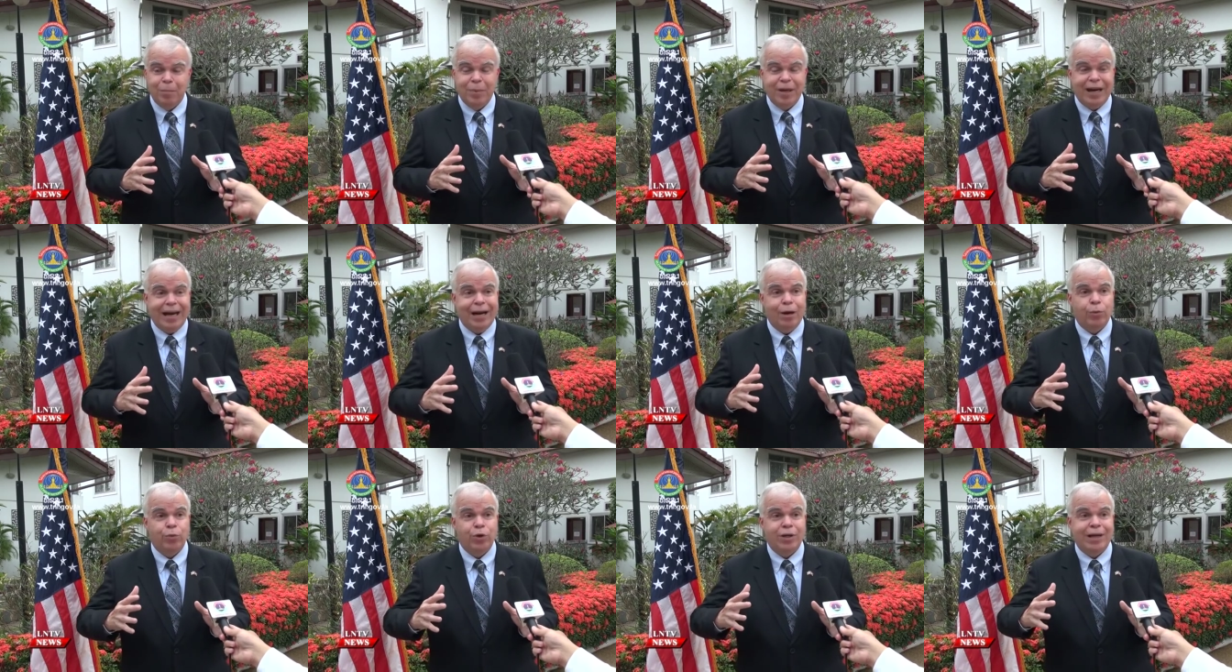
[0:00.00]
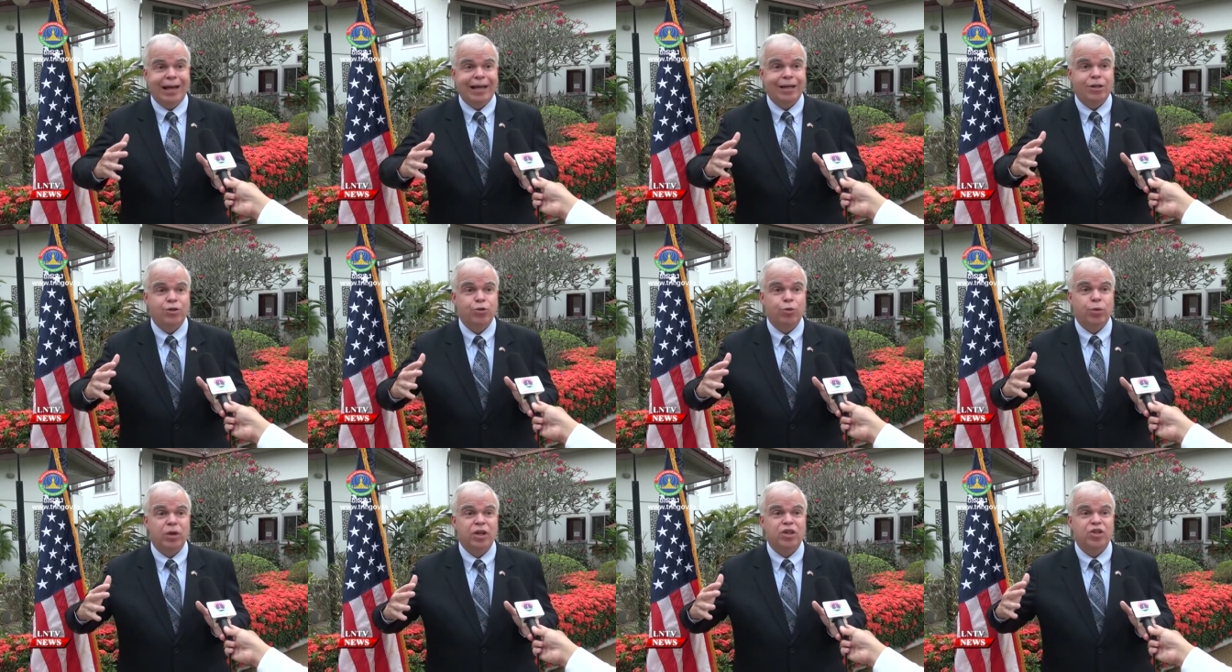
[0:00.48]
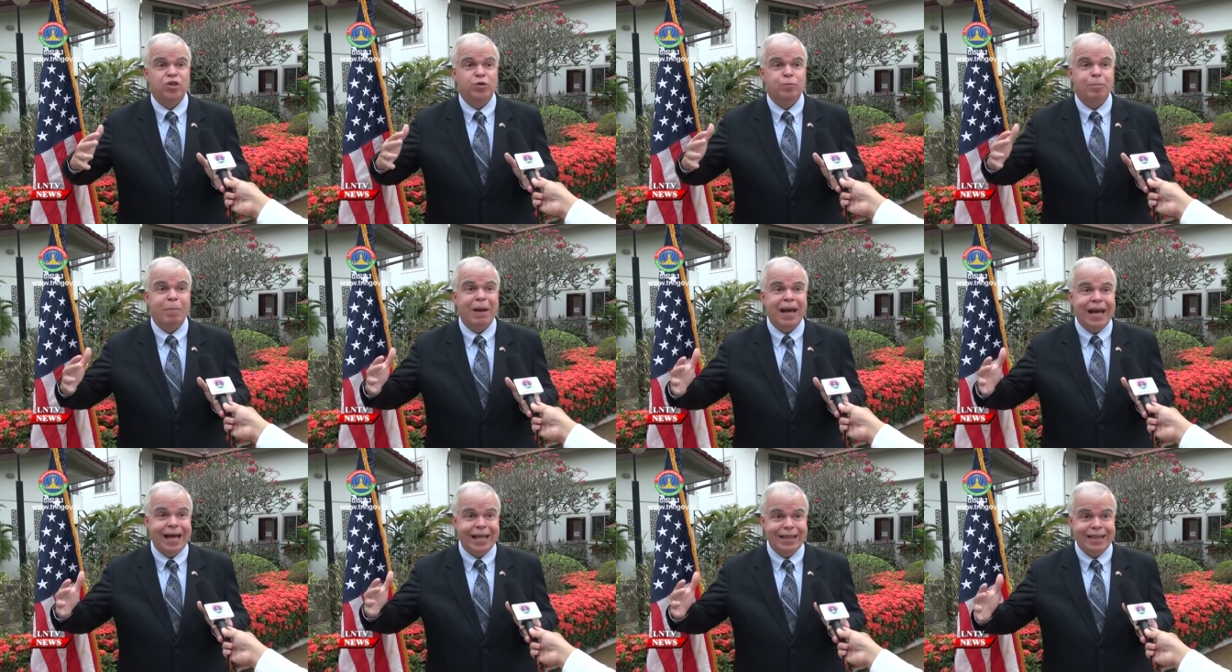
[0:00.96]
but I would like to
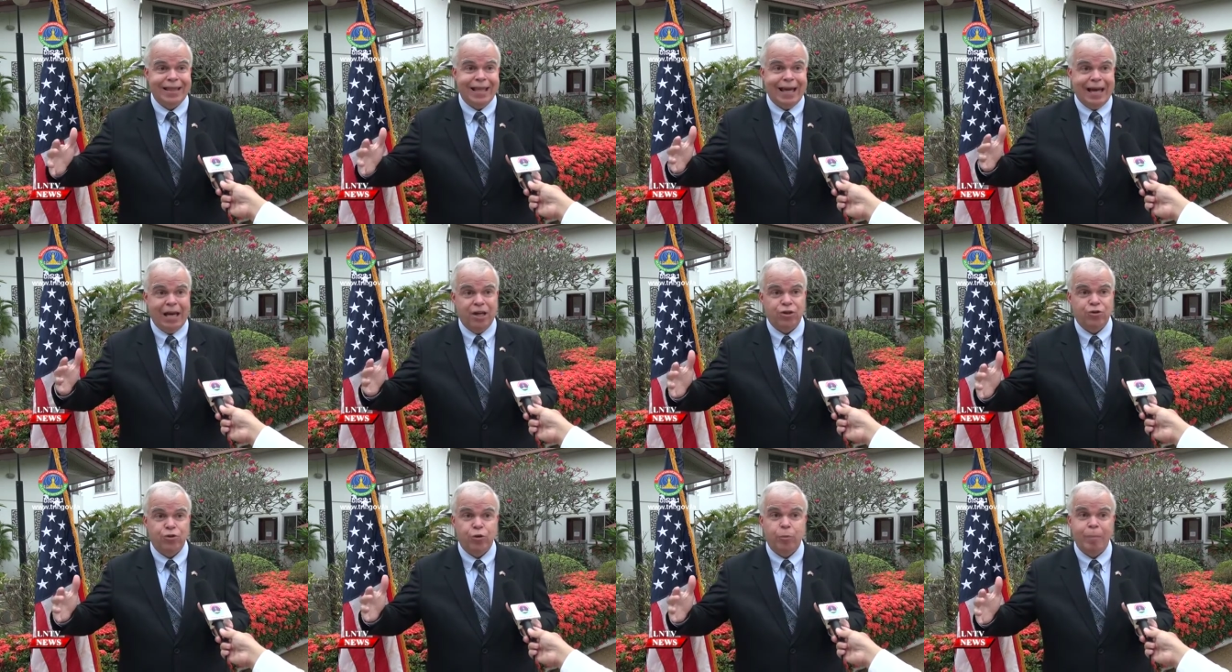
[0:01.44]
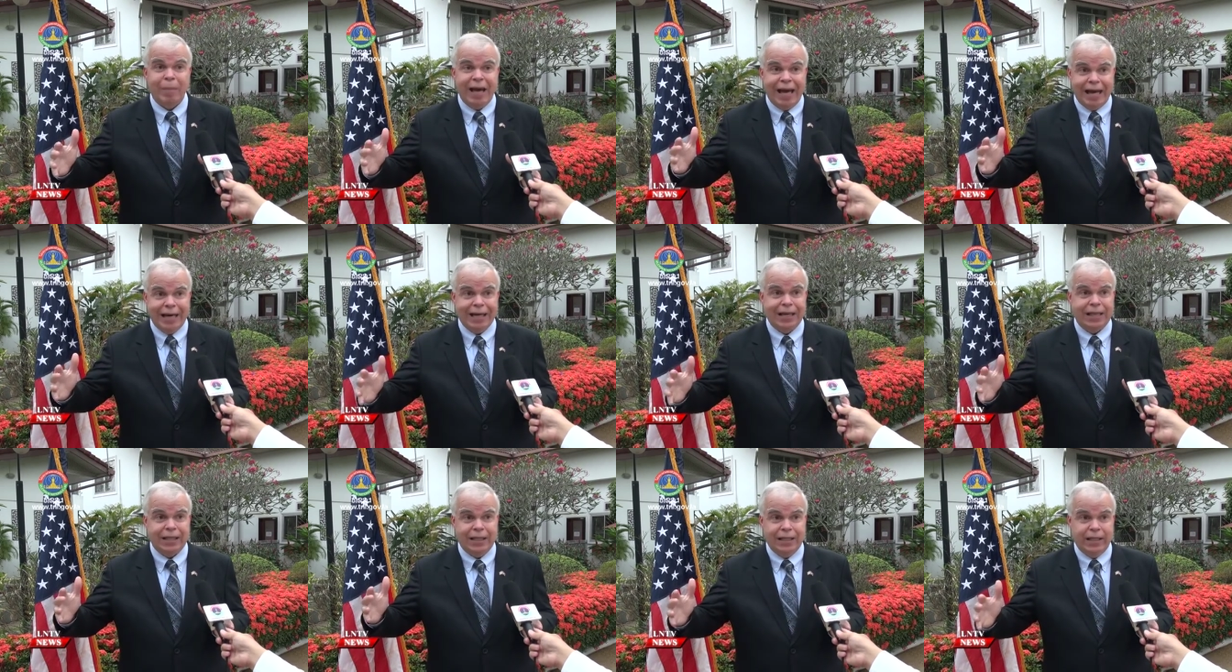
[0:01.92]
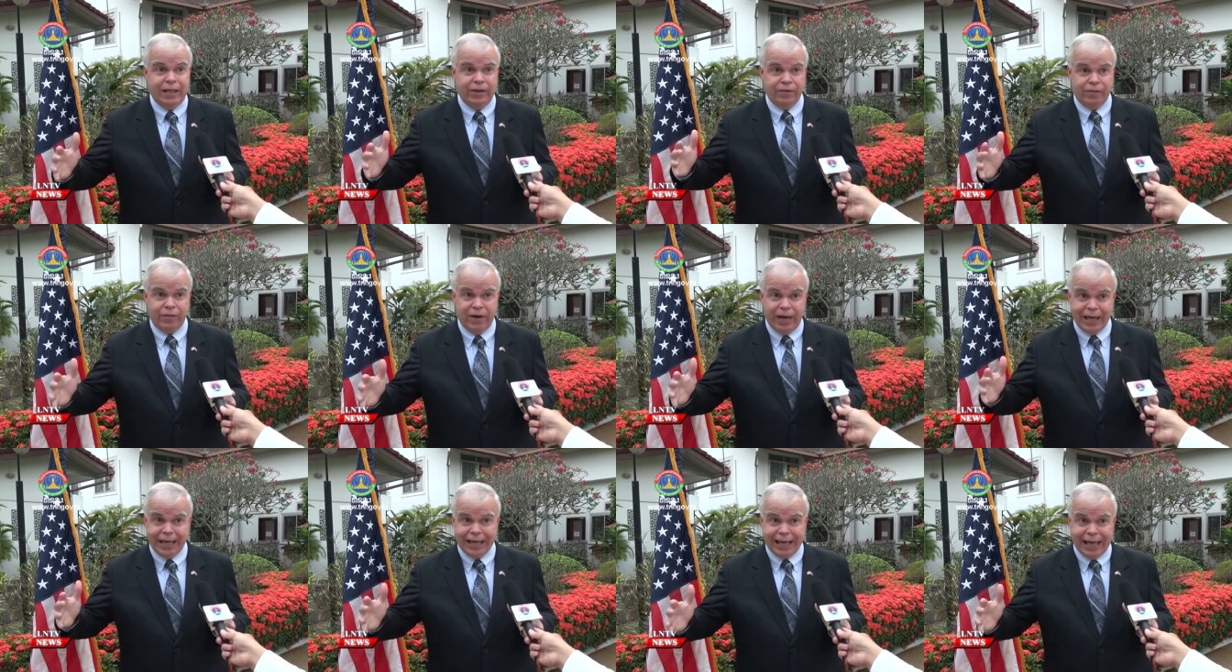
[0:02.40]
expand that dramatically
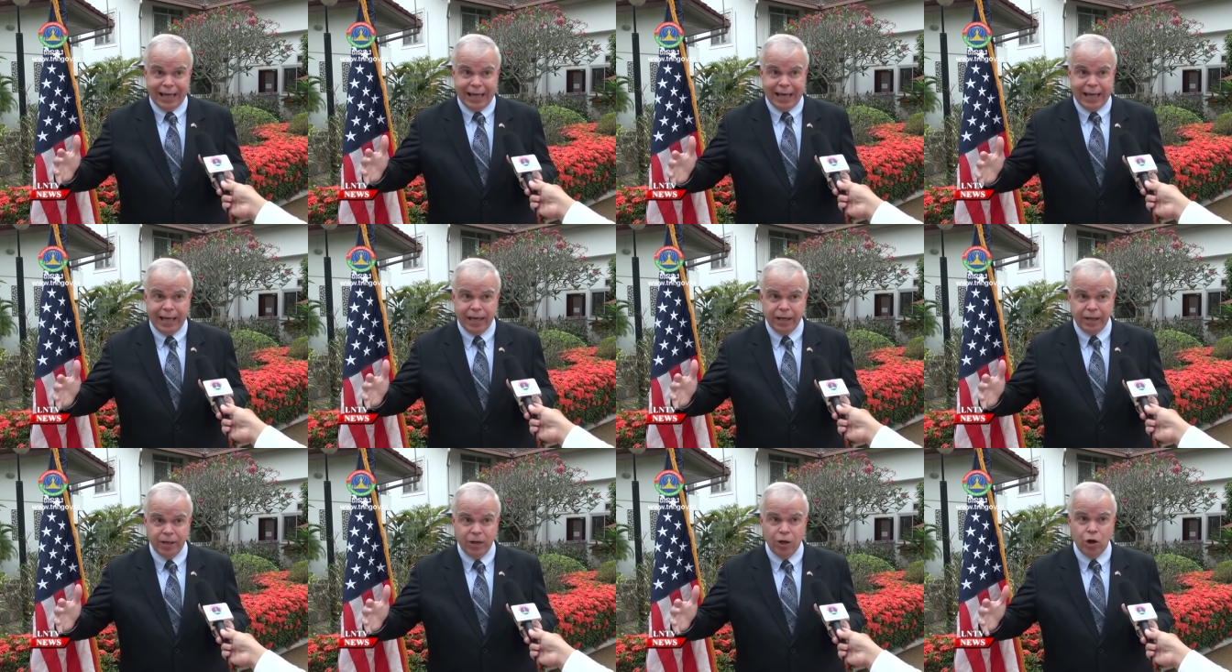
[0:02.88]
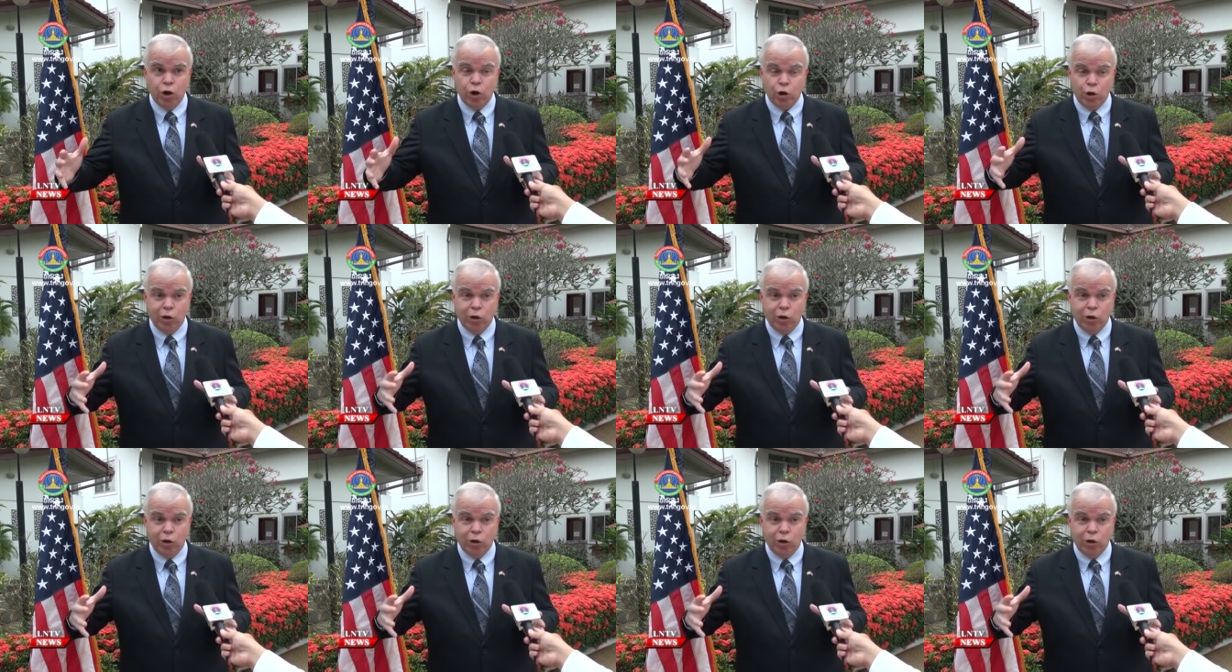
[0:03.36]
if I can,